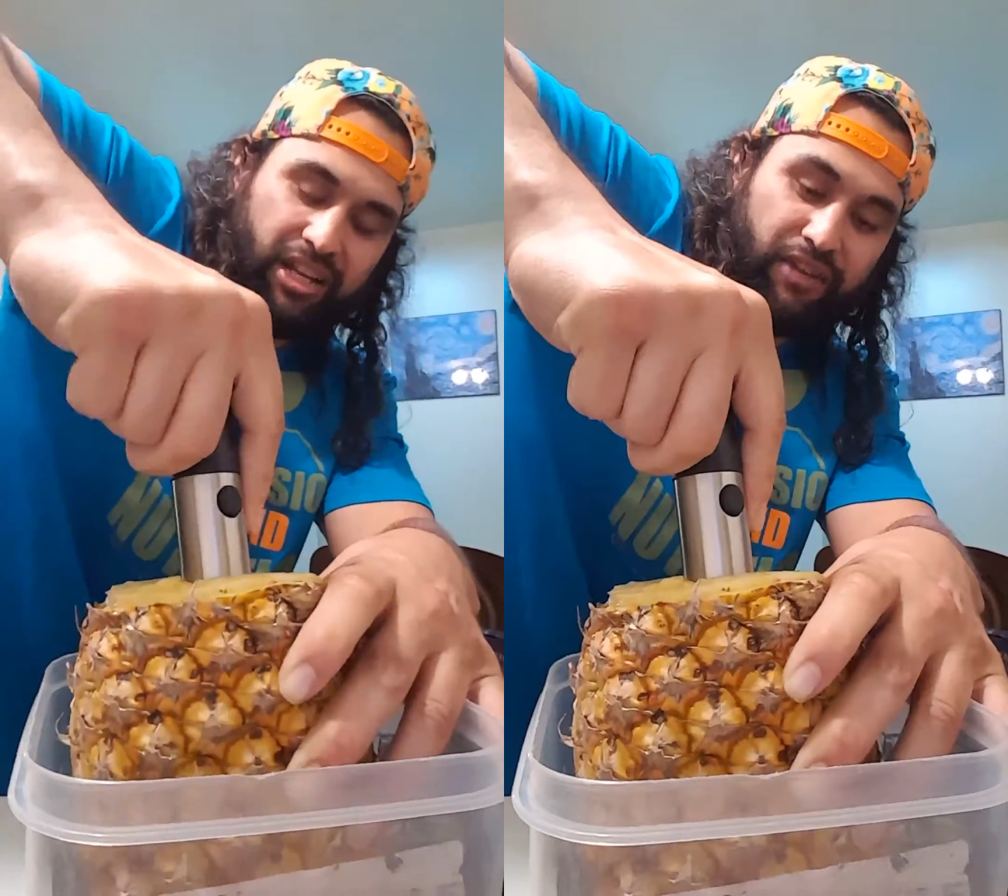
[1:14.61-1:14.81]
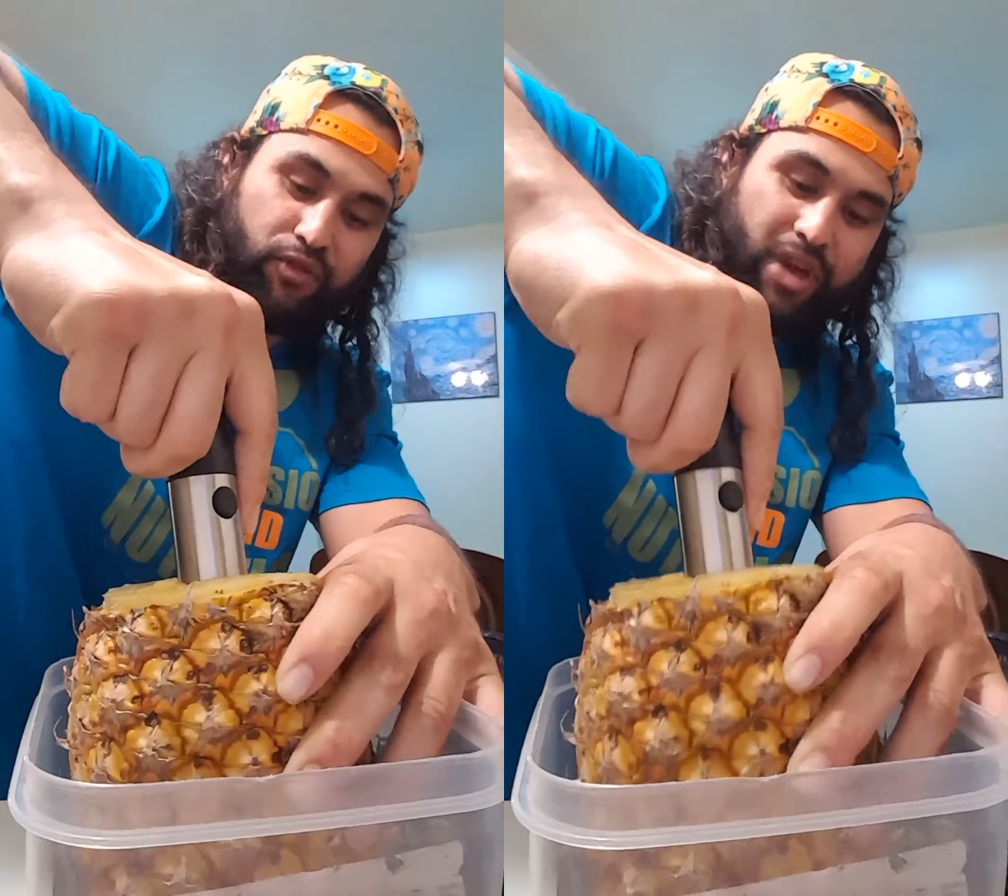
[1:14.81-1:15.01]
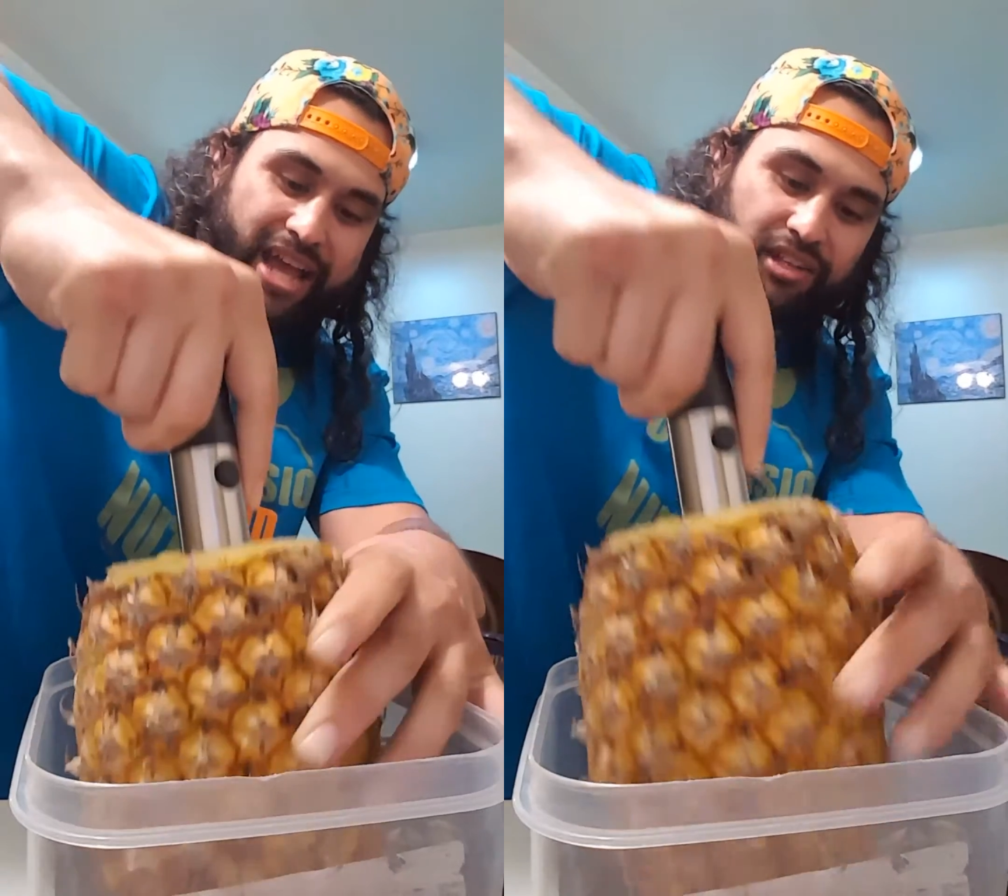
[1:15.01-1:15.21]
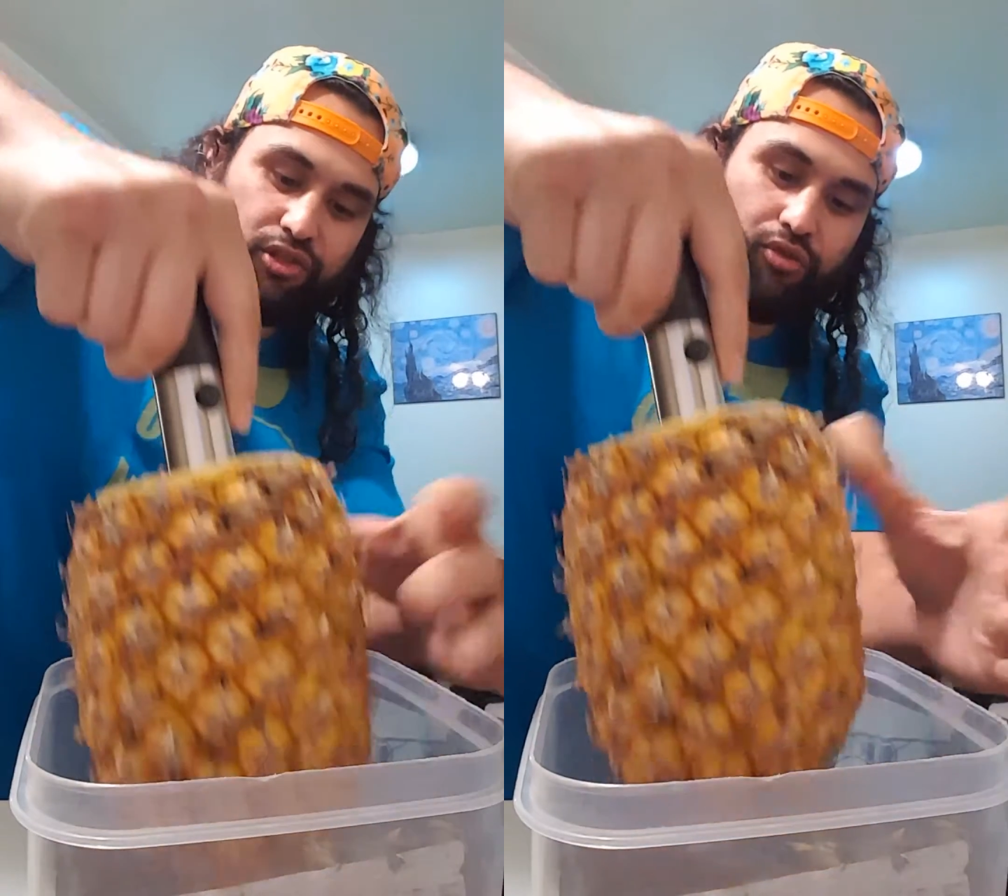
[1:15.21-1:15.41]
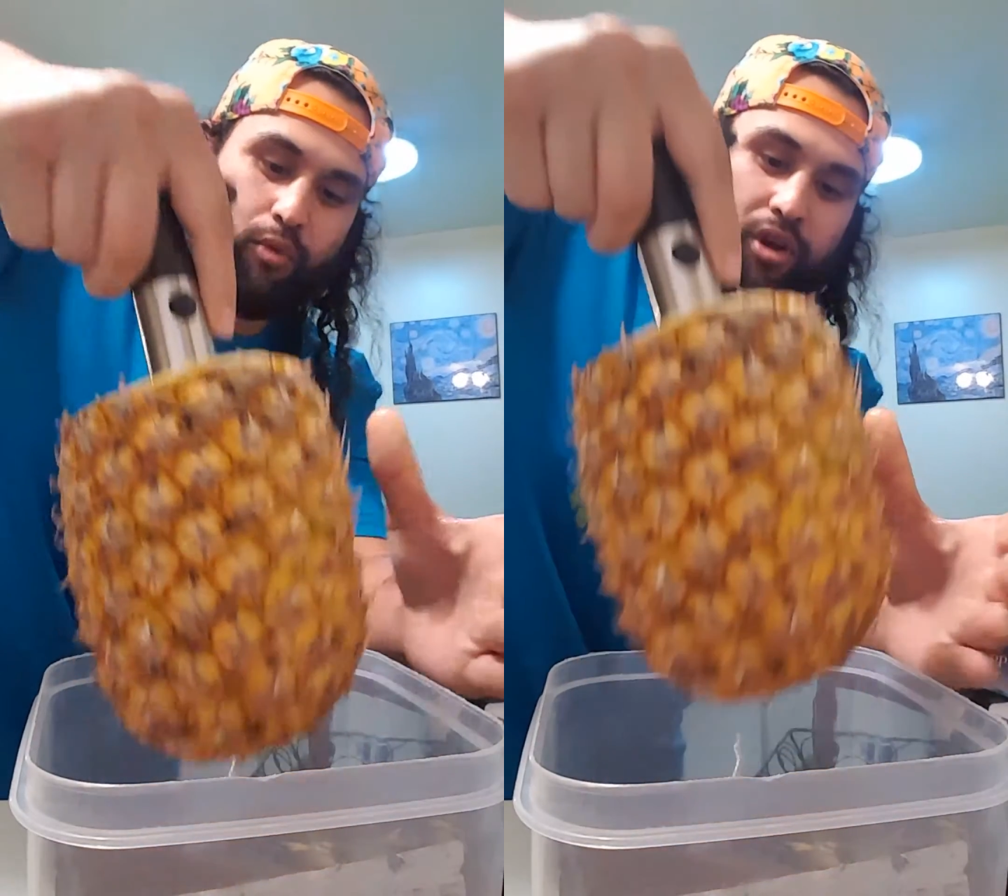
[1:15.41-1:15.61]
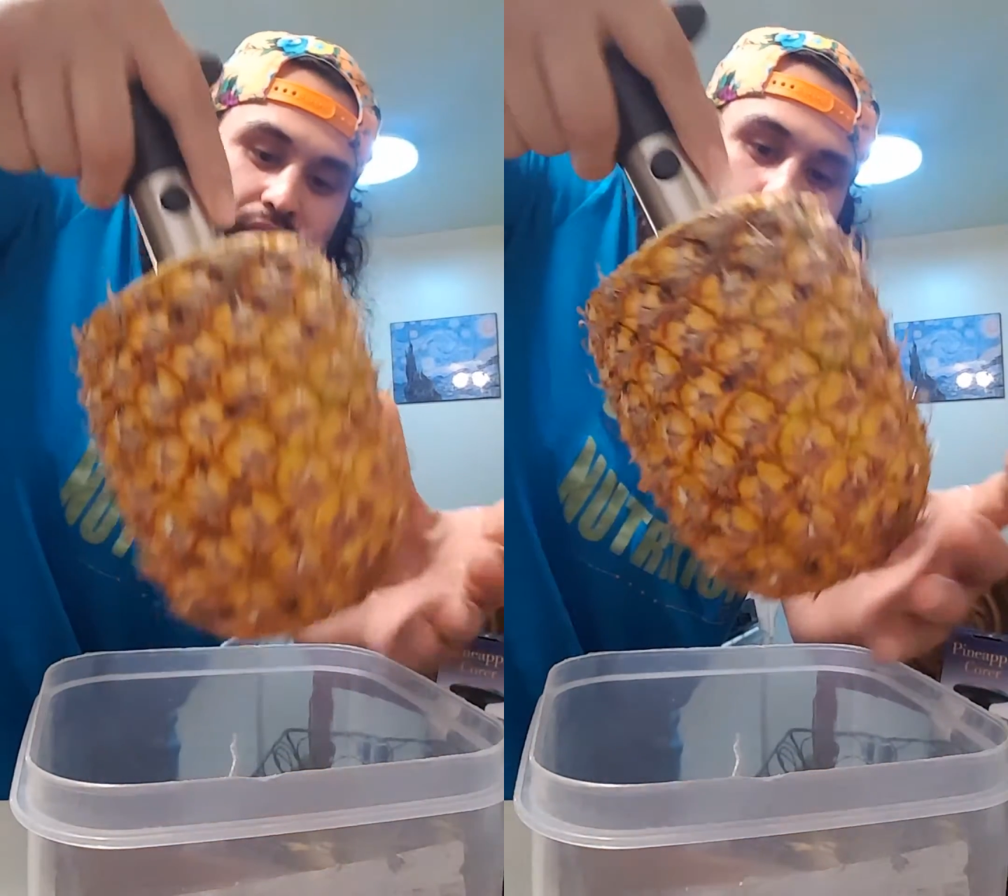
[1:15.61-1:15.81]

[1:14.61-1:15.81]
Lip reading: And if you had to do more